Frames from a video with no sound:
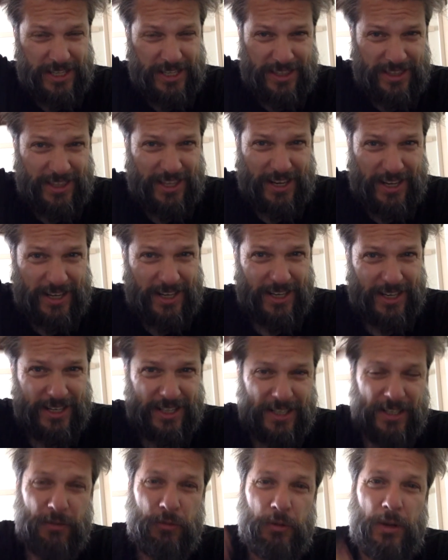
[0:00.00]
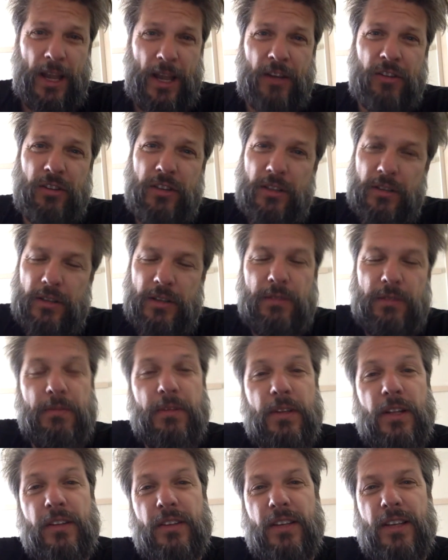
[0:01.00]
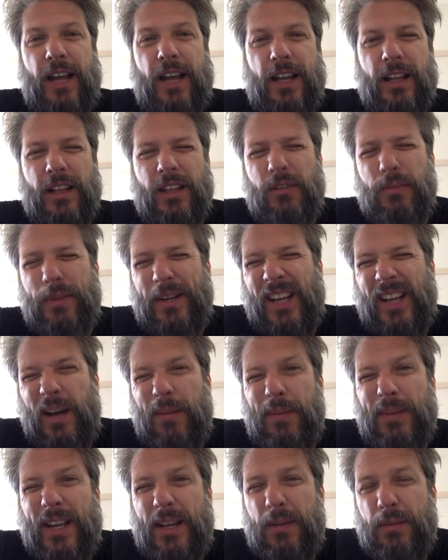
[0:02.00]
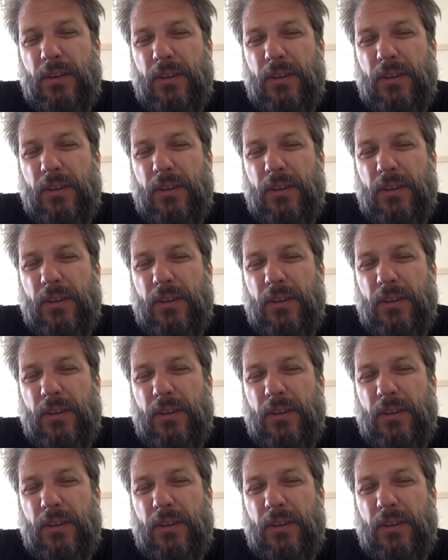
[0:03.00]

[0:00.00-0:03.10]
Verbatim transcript: they well, actually, it's kind of a little bit complicated.